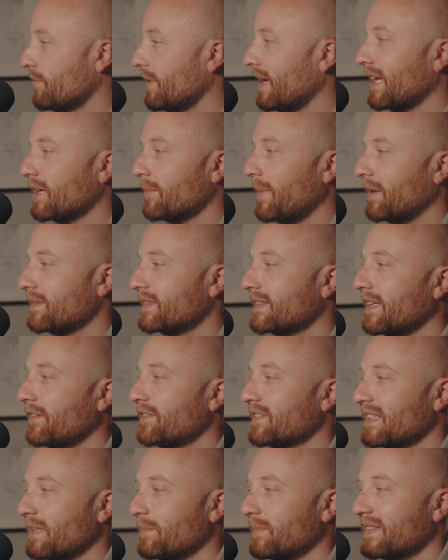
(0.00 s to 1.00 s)
we add about
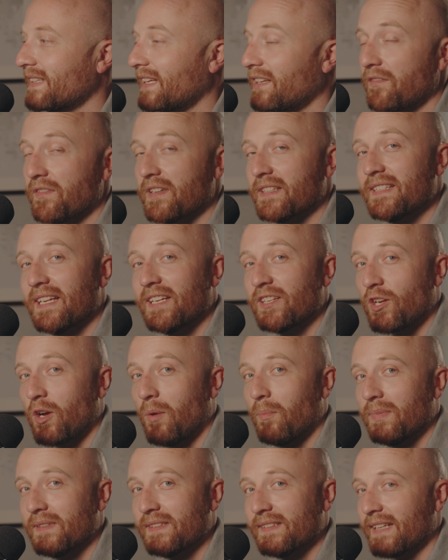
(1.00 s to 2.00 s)
17% of the tint
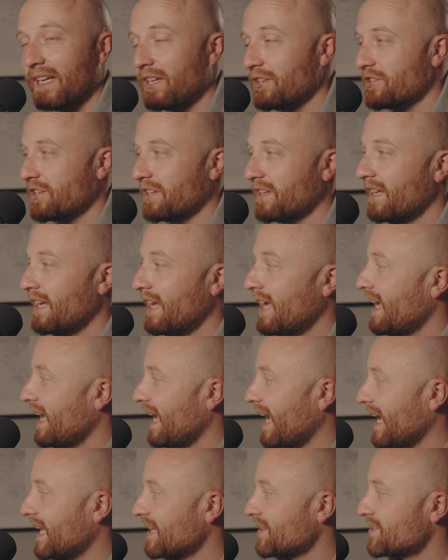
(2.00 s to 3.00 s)
compensation
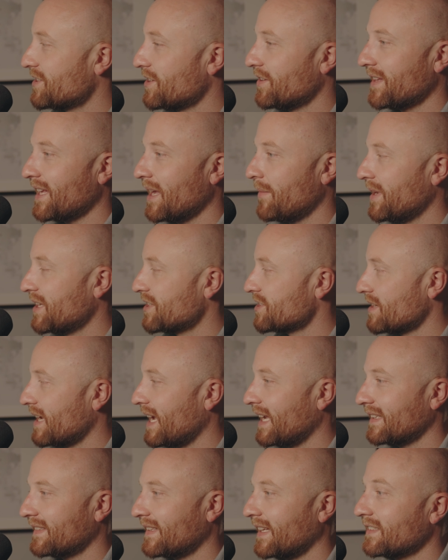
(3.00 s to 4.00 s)
into the image,
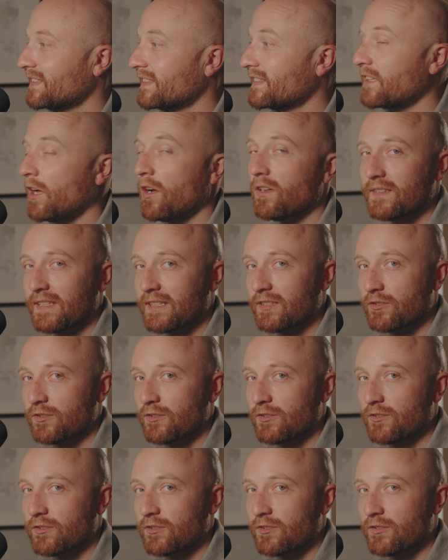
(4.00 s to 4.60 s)
it's then starting